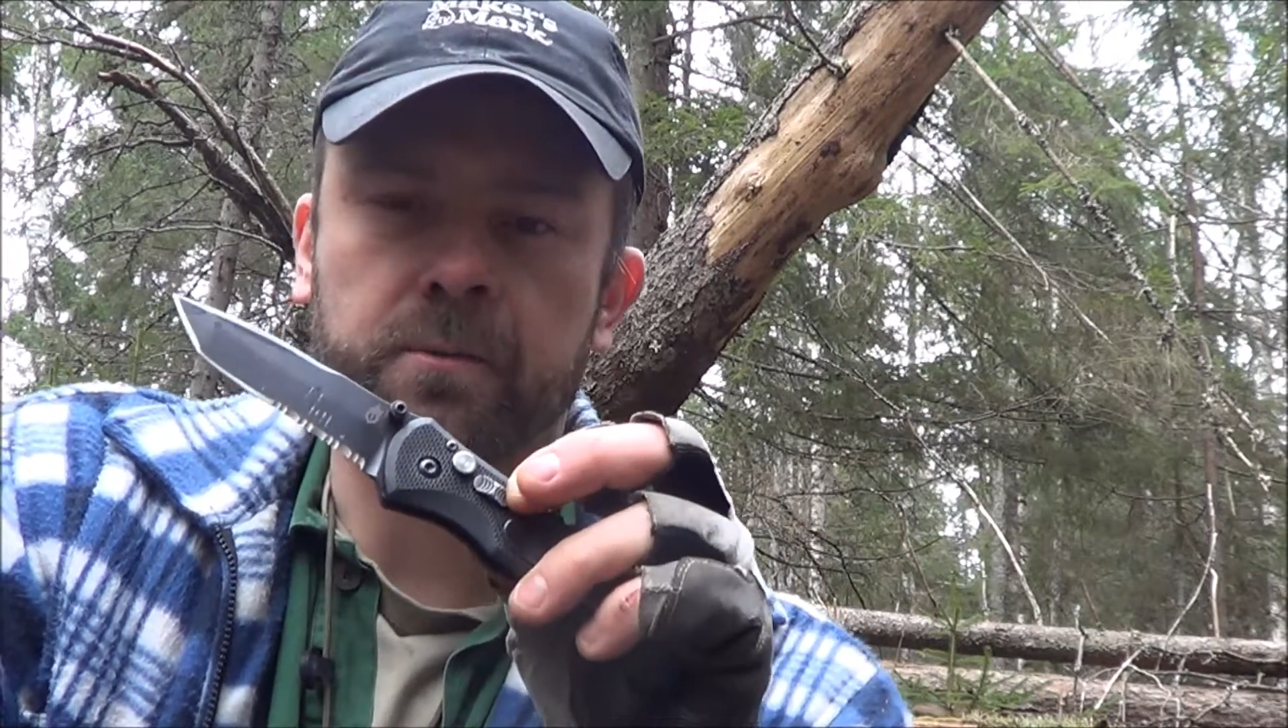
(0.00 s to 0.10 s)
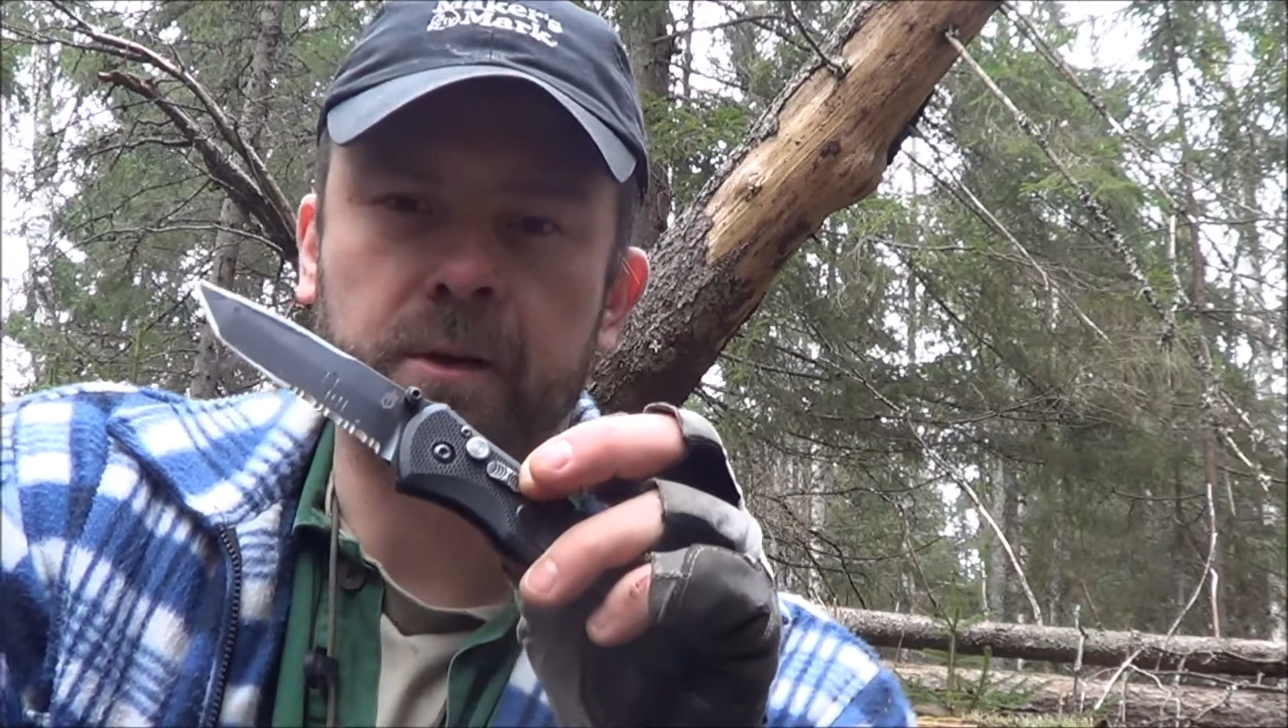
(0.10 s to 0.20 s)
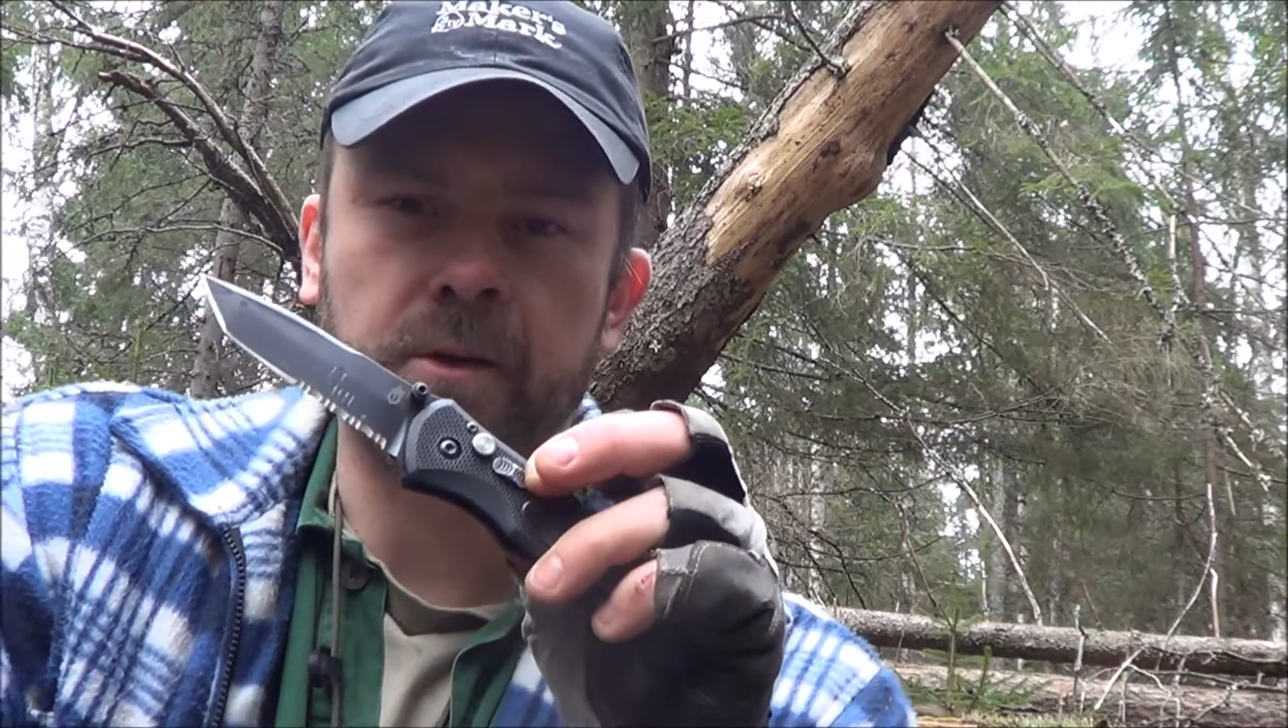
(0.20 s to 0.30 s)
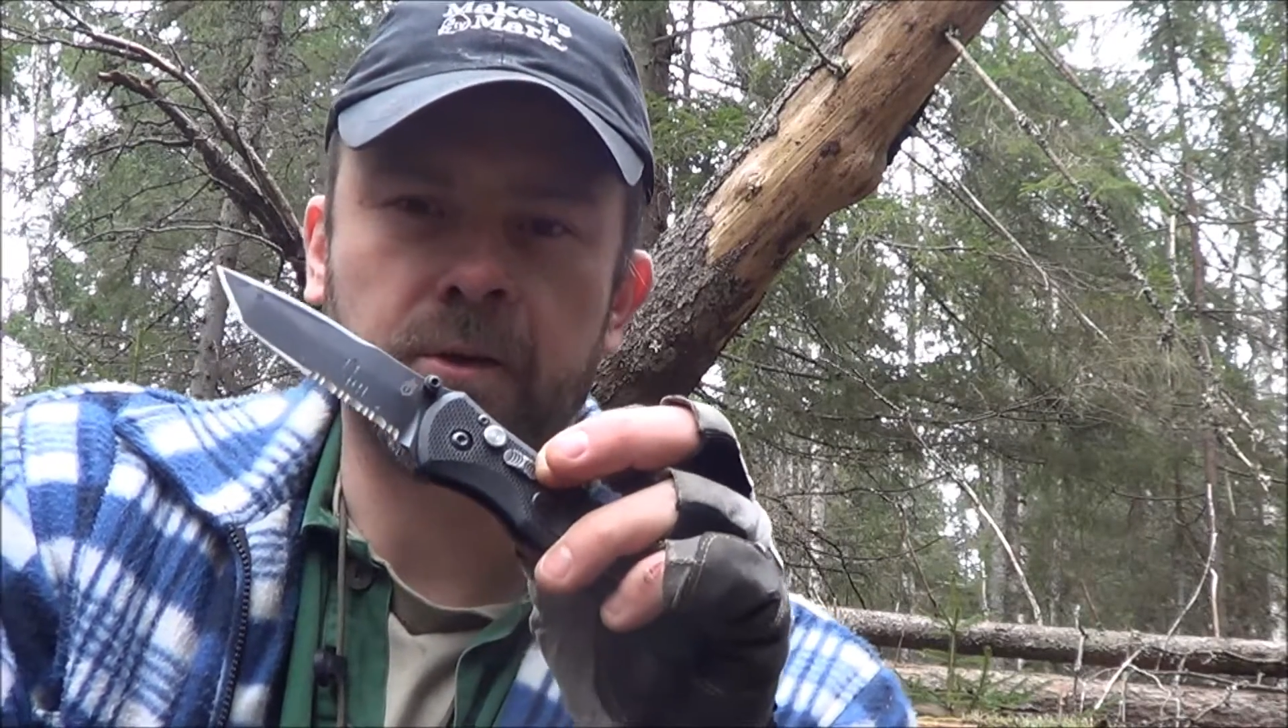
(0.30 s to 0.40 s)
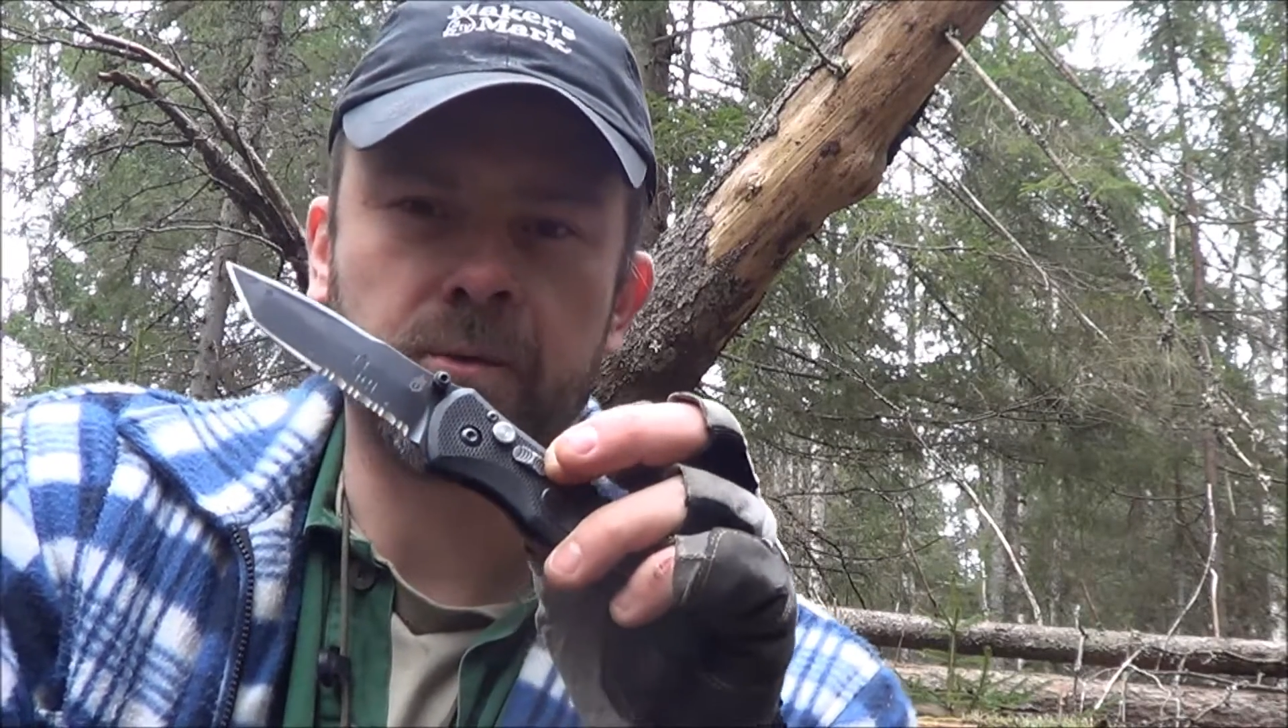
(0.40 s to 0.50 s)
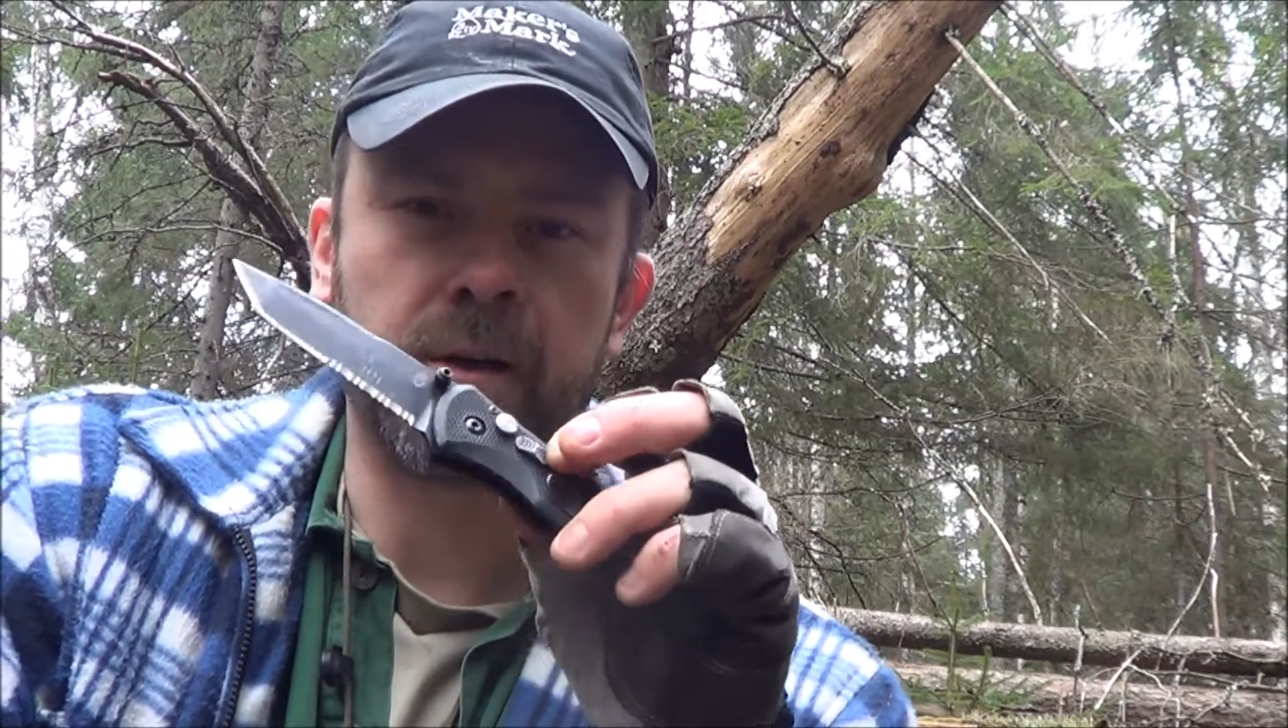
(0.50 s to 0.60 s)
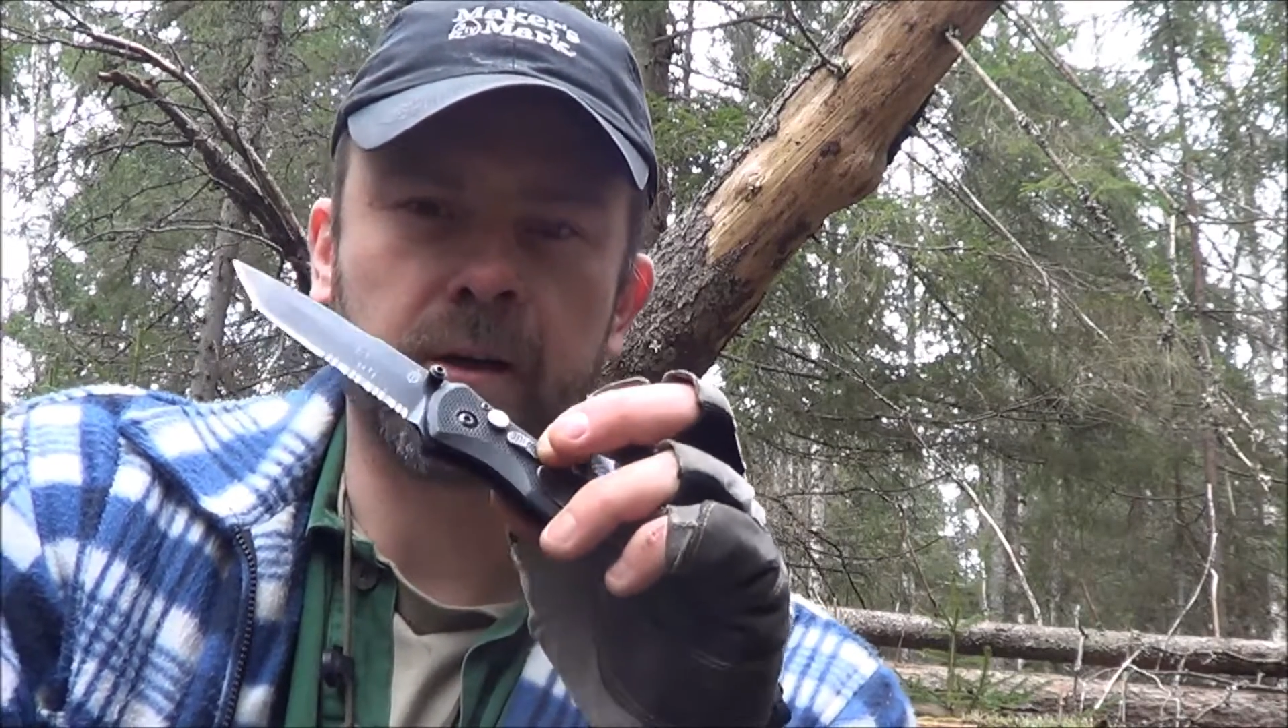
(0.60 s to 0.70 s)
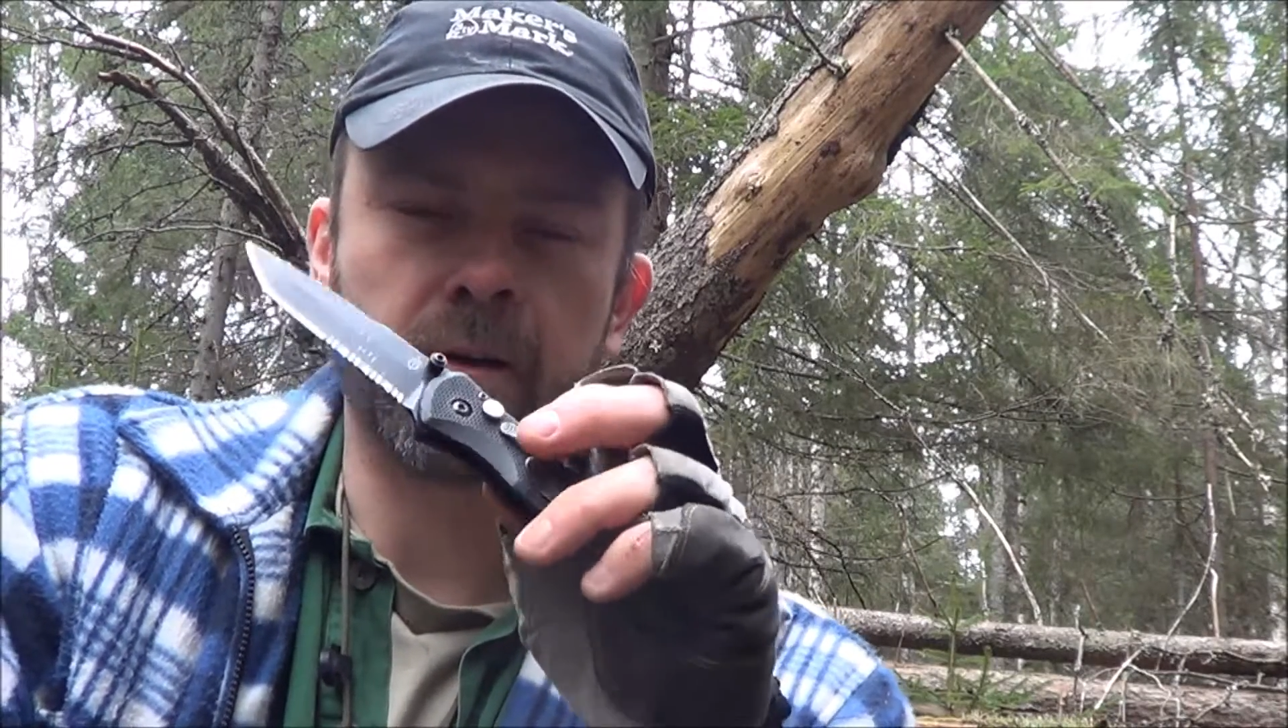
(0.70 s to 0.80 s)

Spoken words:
when you're doing